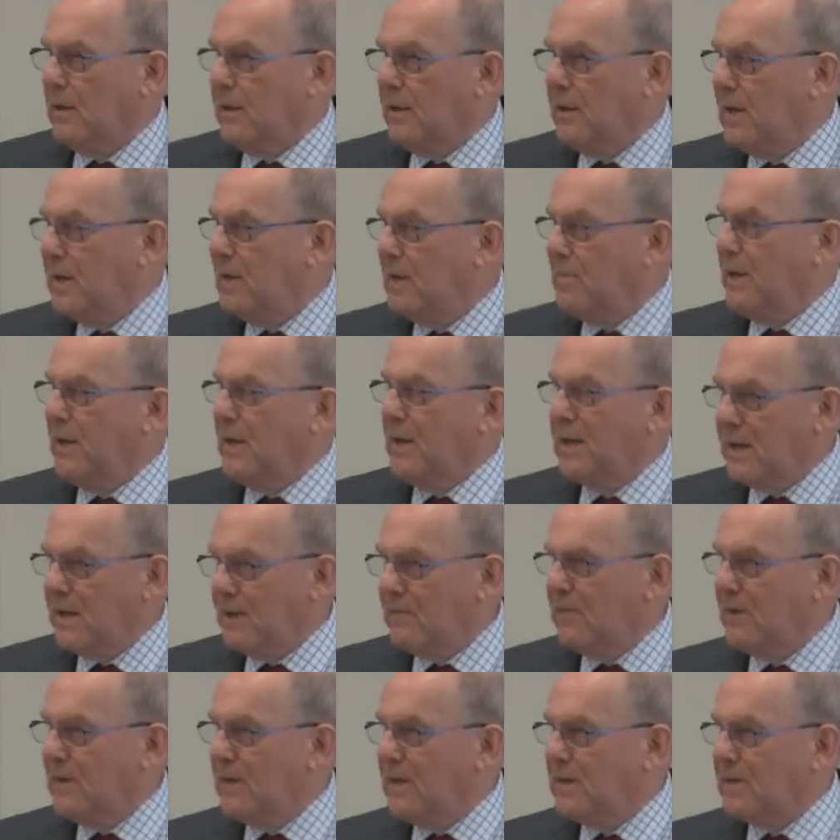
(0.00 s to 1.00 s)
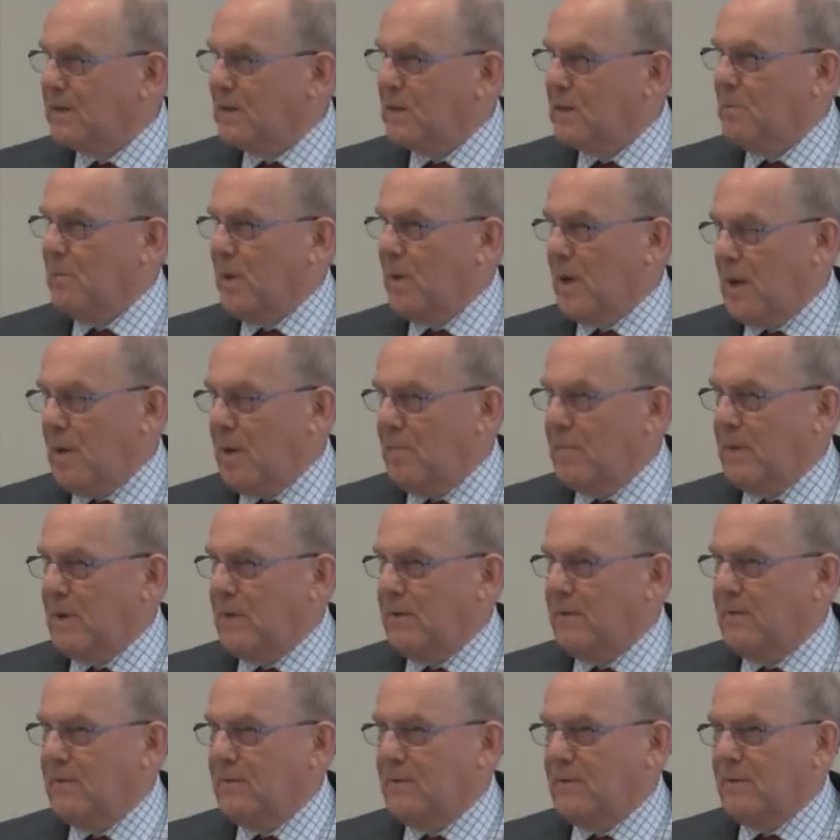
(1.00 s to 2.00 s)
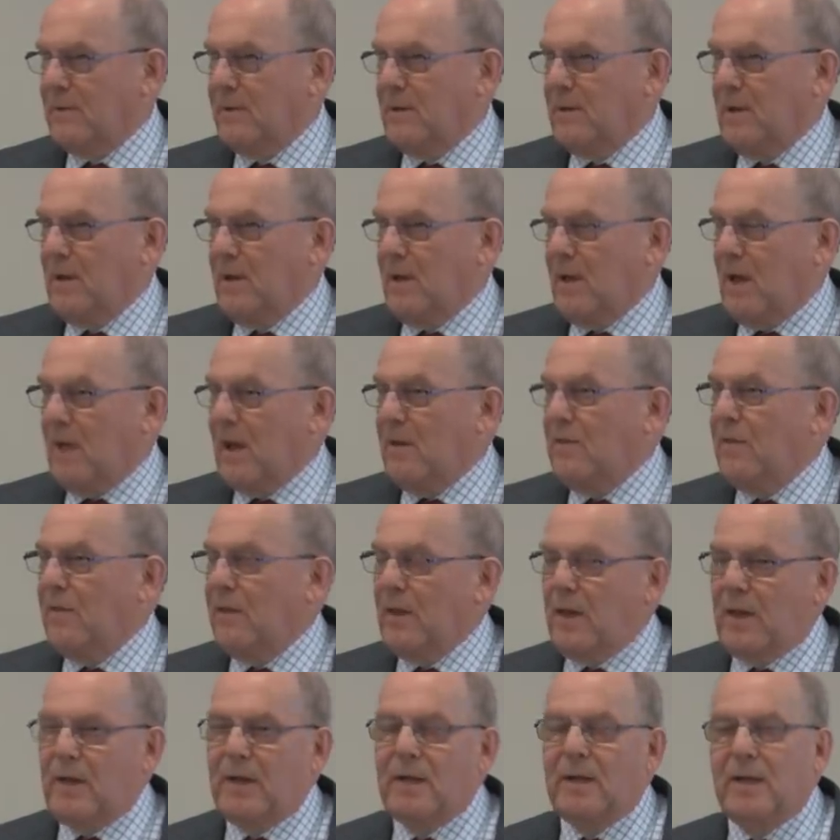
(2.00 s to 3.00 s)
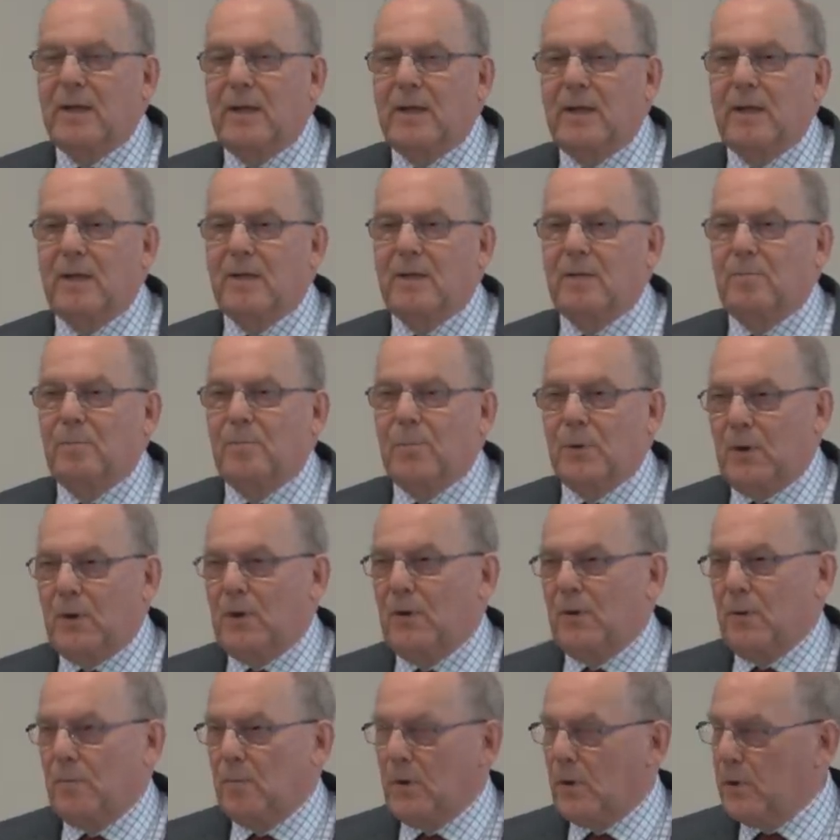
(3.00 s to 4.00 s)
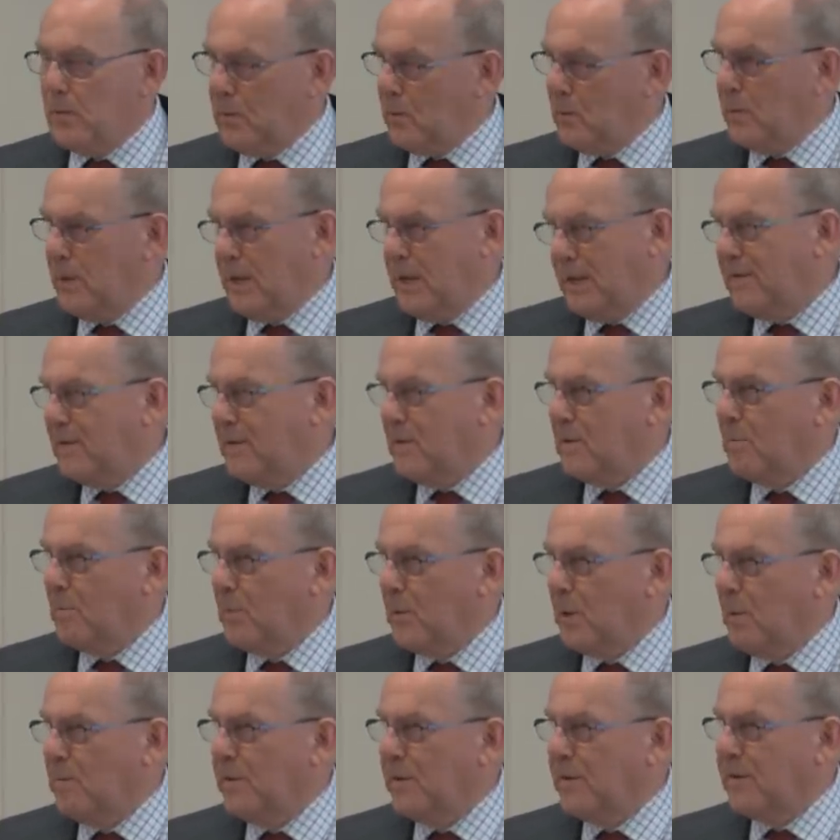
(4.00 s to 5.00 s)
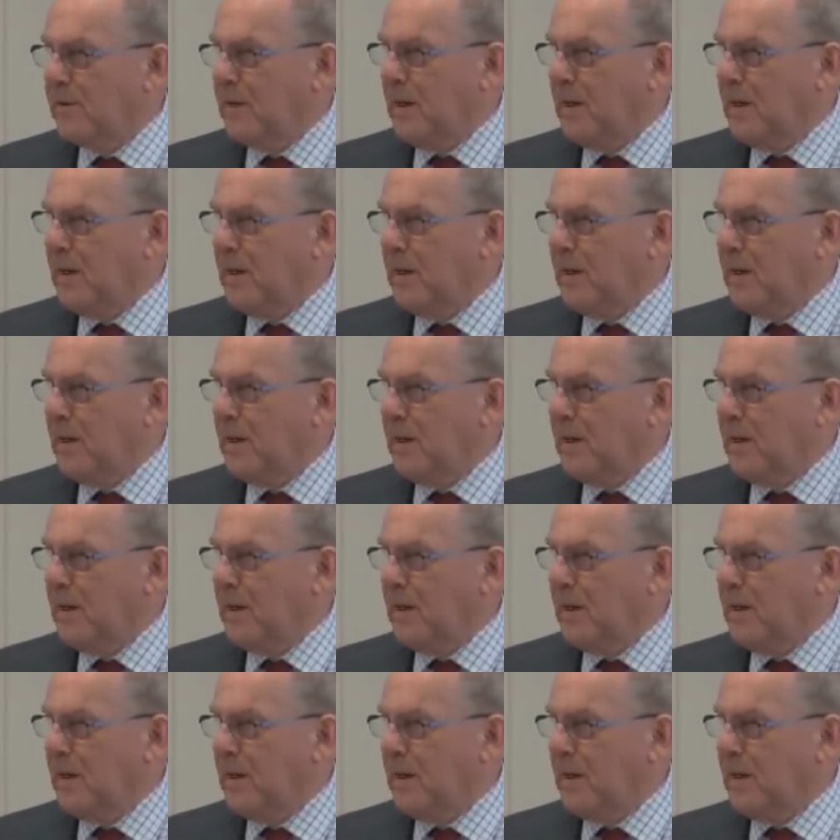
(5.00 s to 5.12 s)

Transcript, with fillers: They had been given his commandments, and then he had brought them all the way to the promised